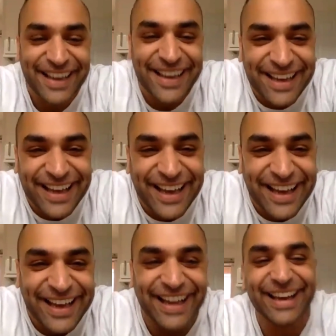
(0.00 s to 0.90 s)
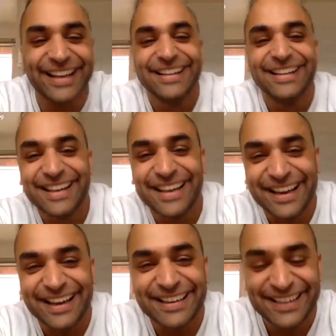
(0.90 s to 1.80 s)
know. You
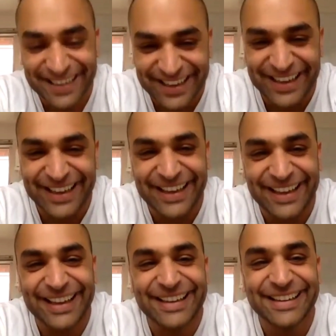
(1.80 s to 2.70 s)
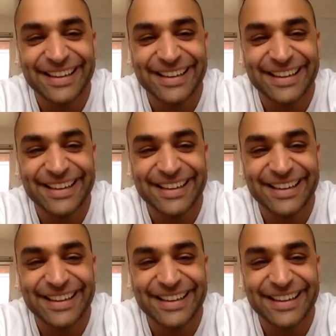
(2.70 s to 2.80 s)
know. Yeah.